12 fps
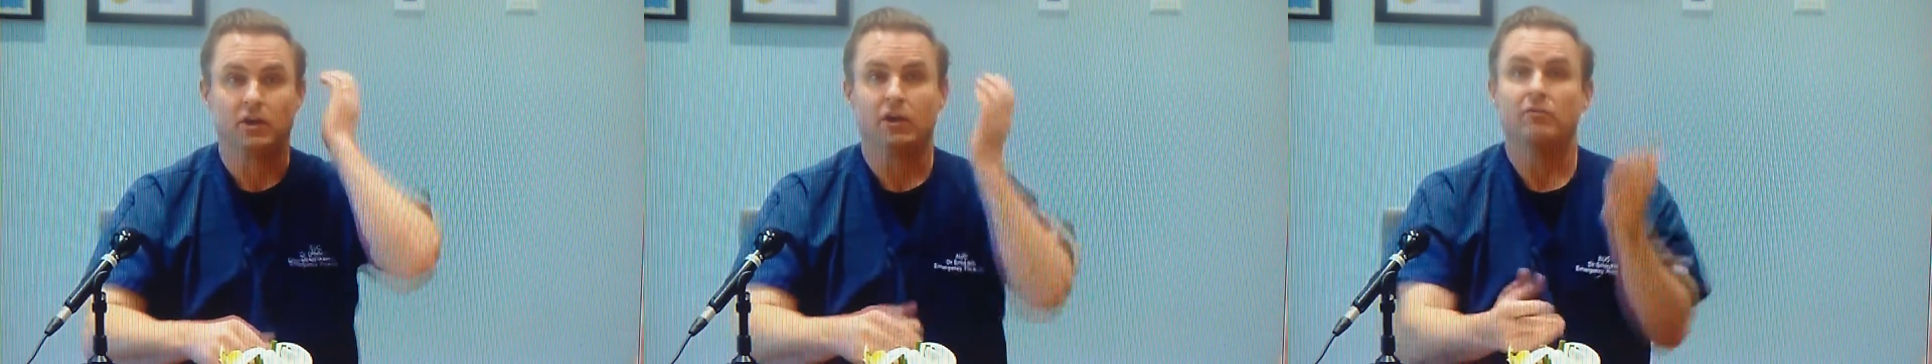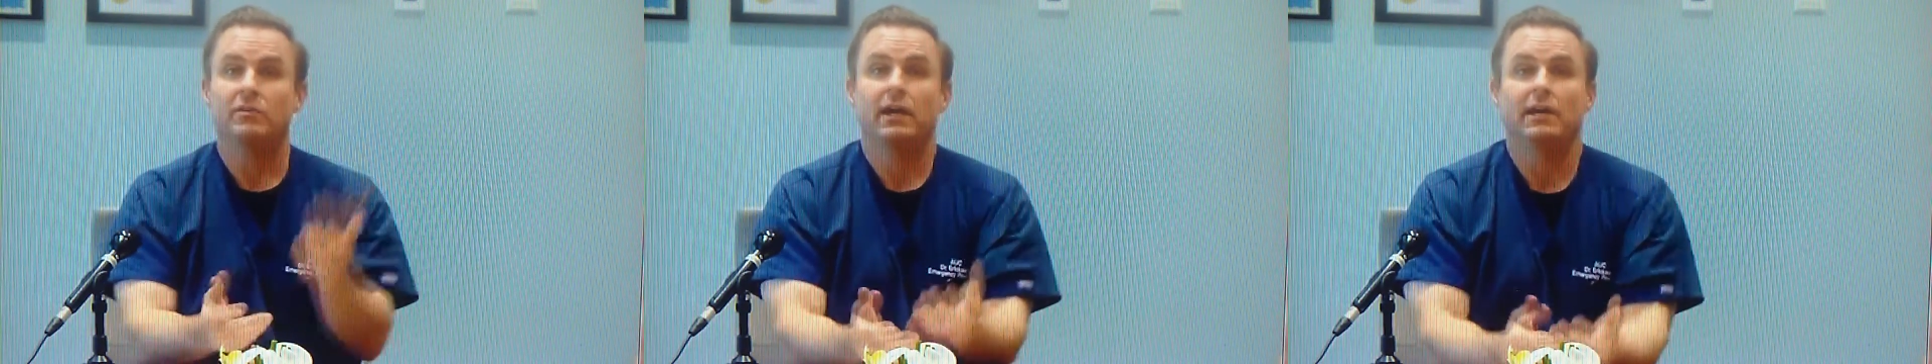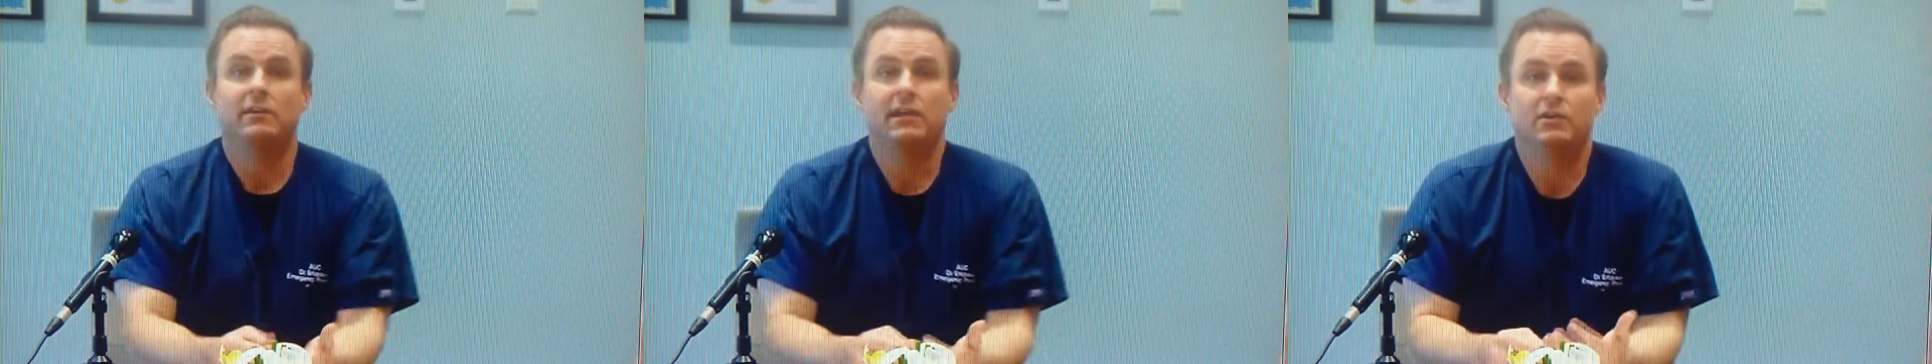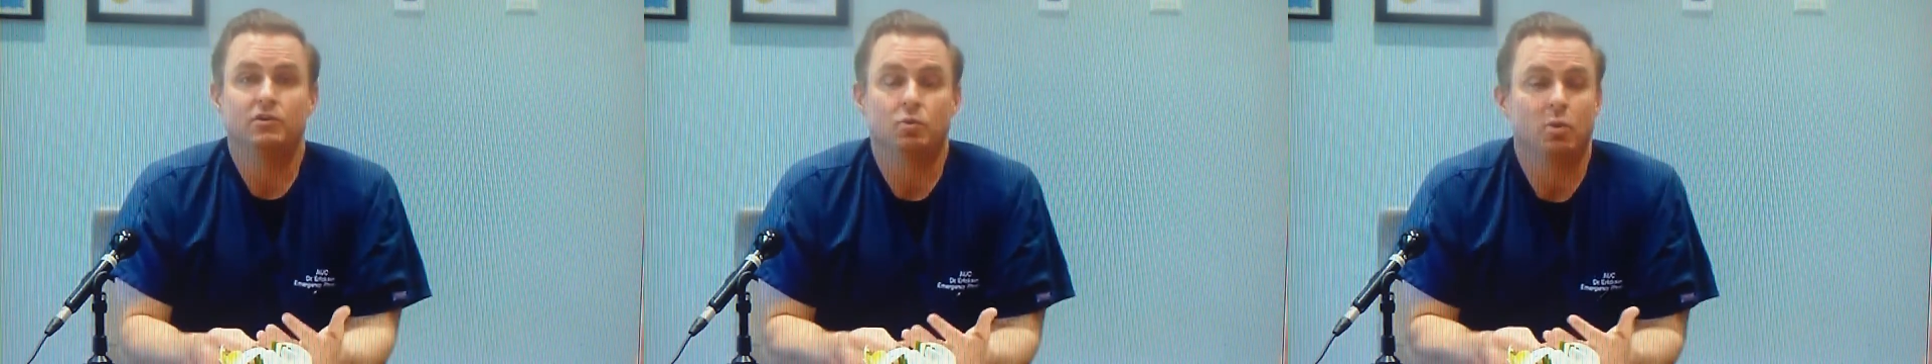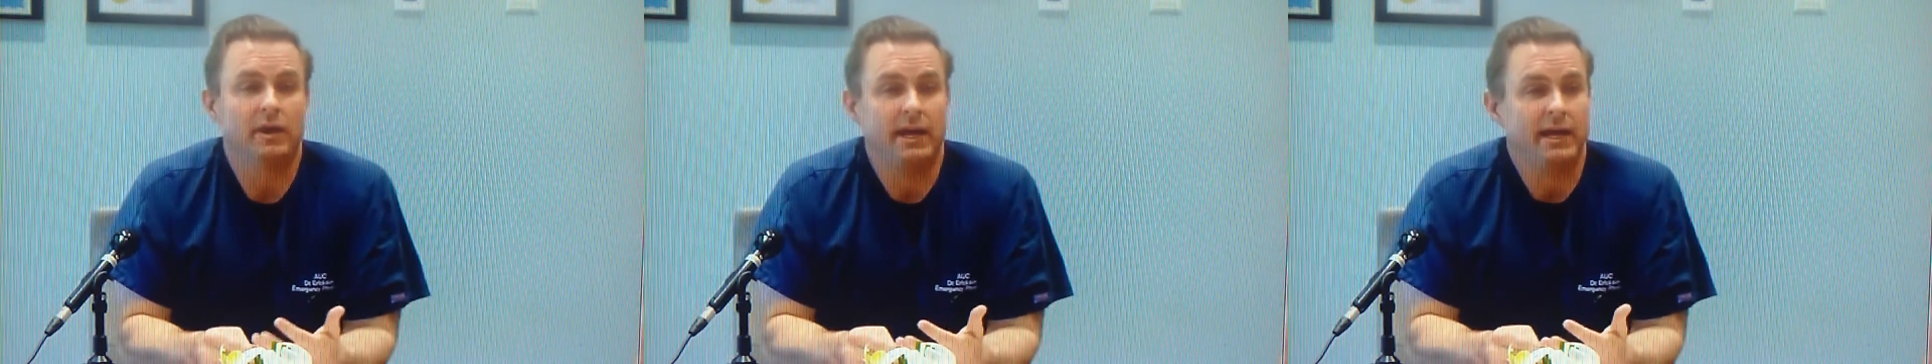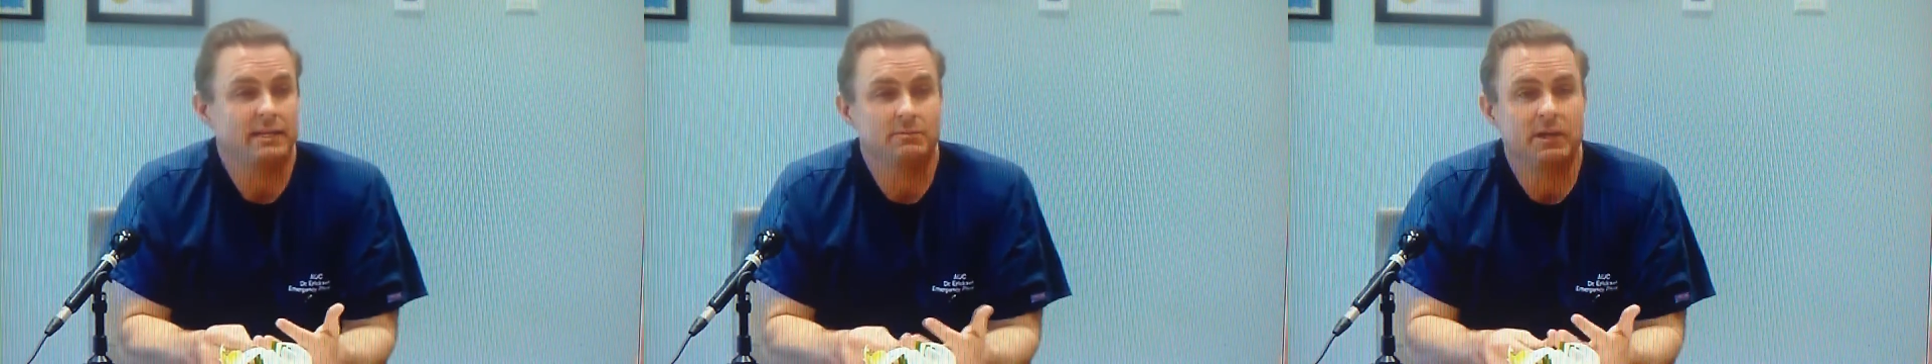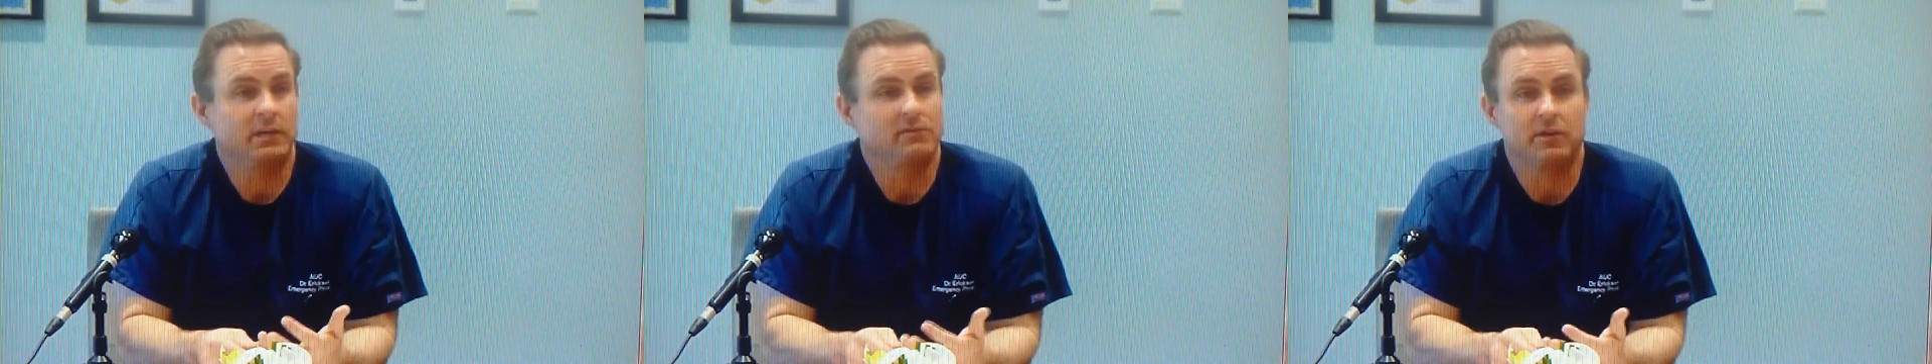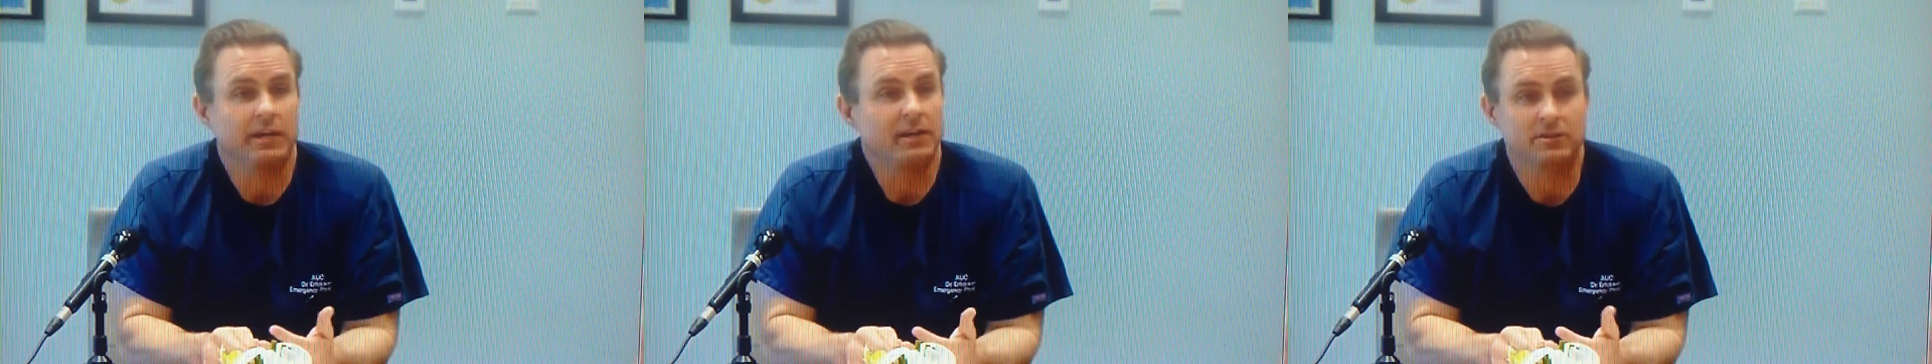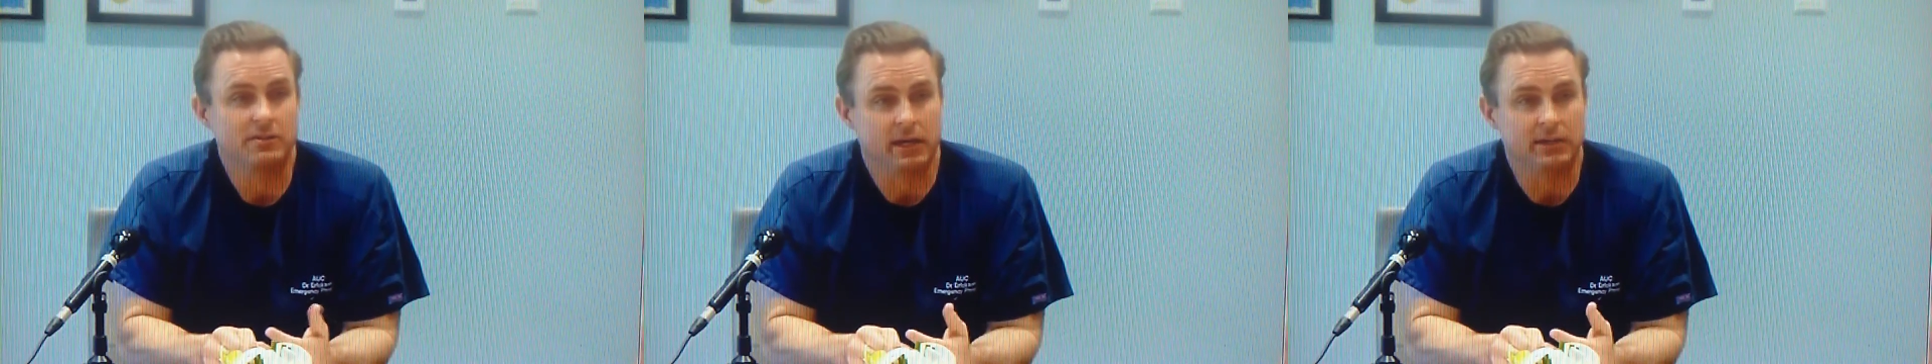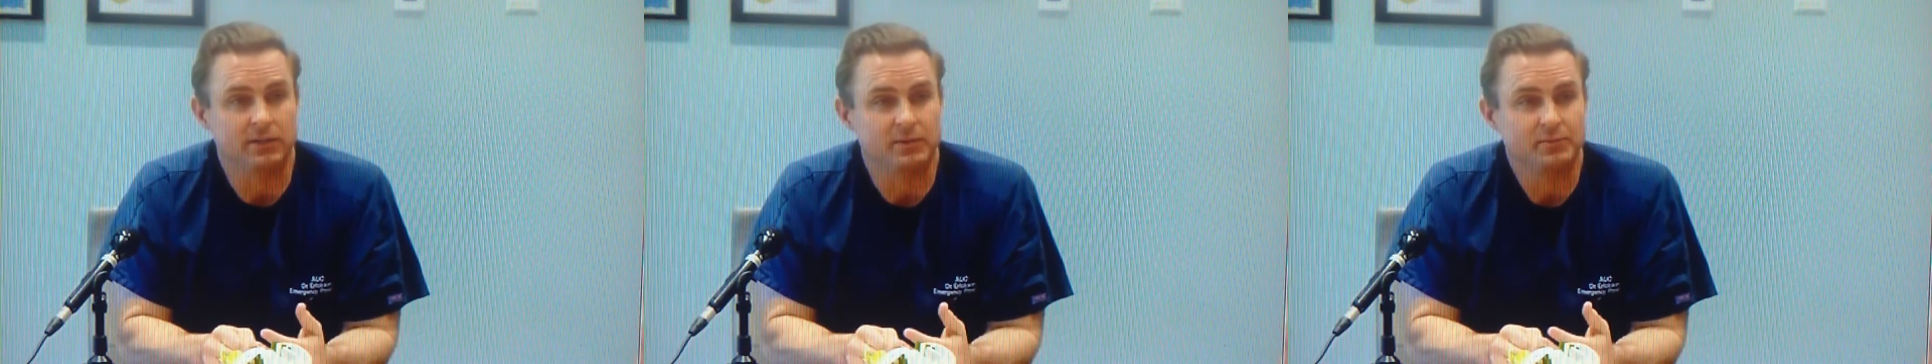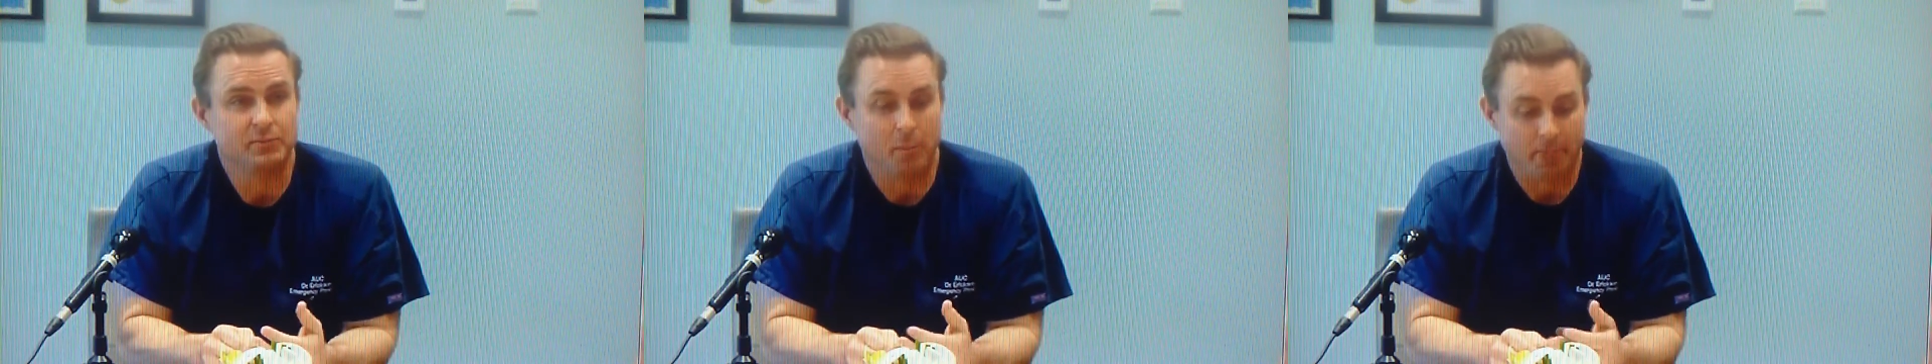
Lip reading: COVID-19 is one aspect of our health sector.